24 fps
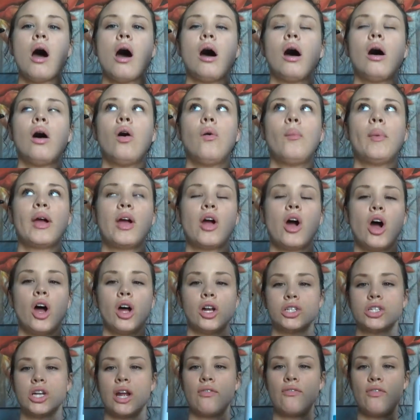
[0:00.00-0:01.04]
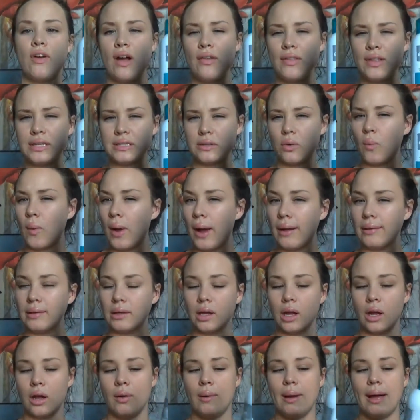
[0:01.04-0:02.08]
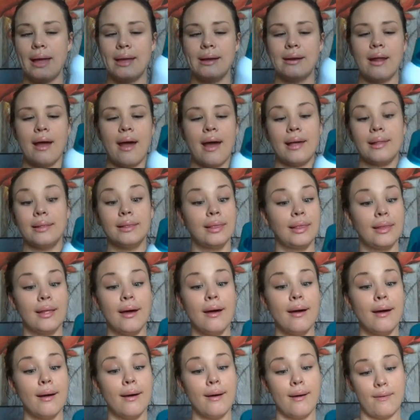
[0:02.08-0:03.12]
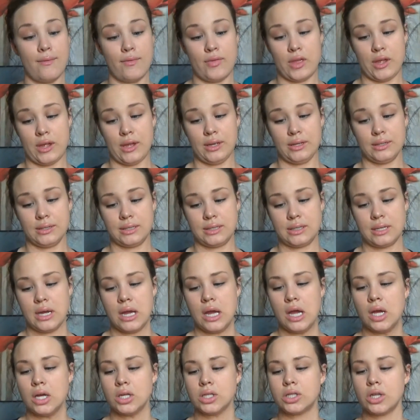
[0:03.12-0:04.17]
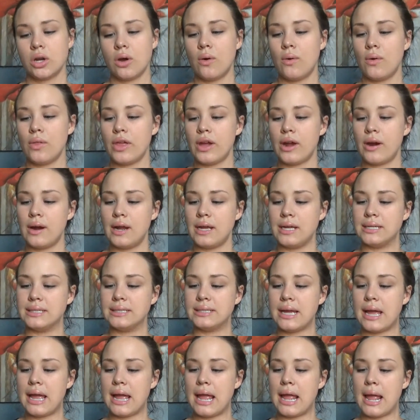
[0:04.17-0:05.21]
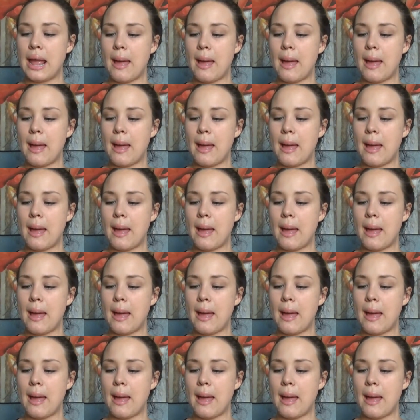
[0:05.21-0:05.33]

Oh my gosh, I found these a while ago and I love these. So there is a